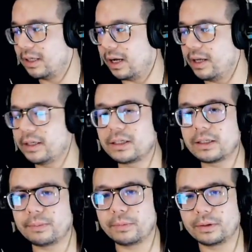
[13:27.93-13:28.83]
I ended
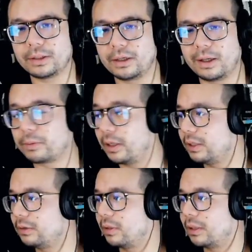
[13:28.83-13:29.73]
up
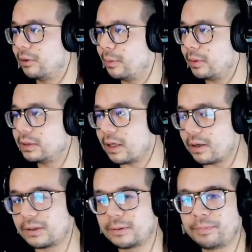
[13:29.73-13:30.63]
upgrading to a Thunderbolt
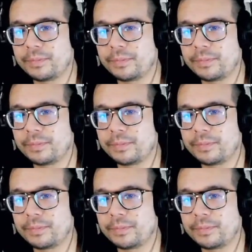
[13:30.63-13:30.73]
dock.